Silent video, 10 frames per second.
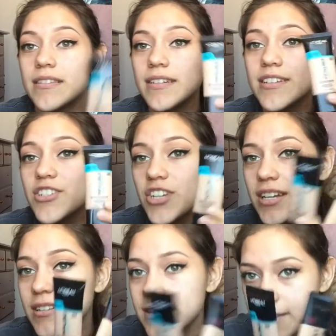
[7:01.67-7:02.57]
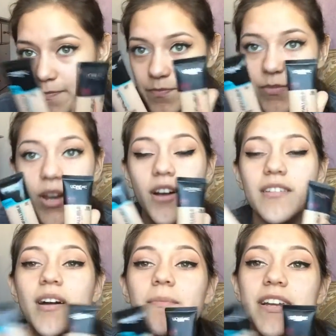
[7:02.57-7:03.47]
these shades are
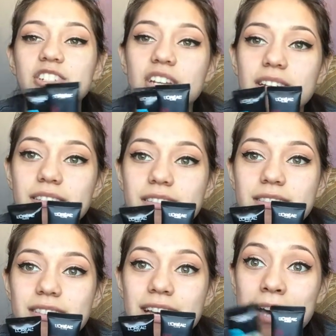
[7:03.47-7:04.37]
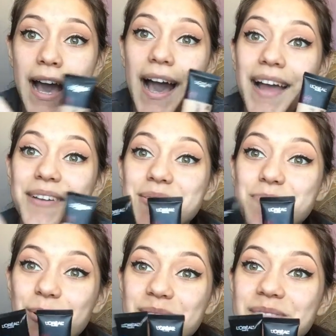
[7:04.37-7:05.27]
not my shades. I use
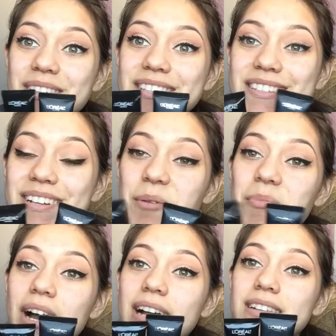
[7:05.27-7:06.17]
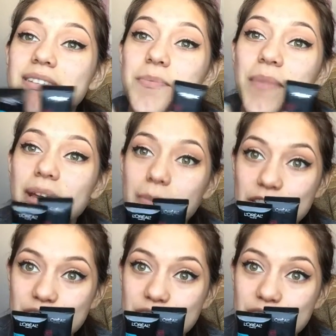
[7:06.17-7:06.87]
both of these combined to make my